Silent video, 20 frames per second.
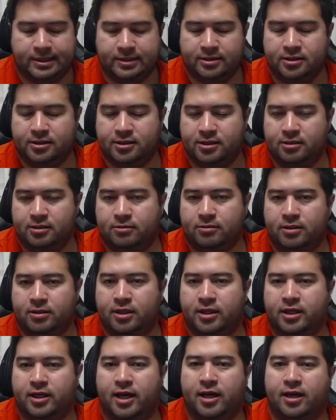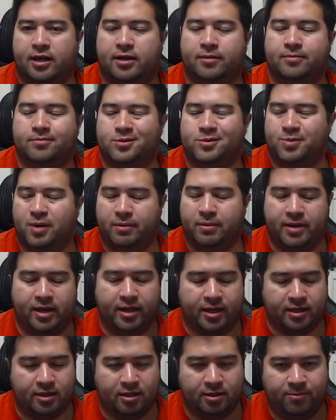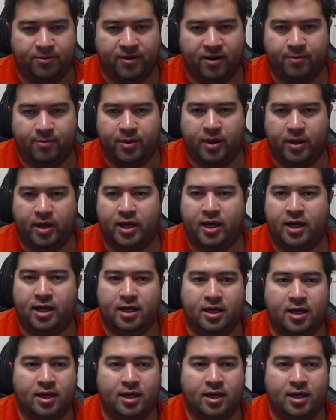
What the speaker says: See what we're looking at here. It's probably not going to look very pretty.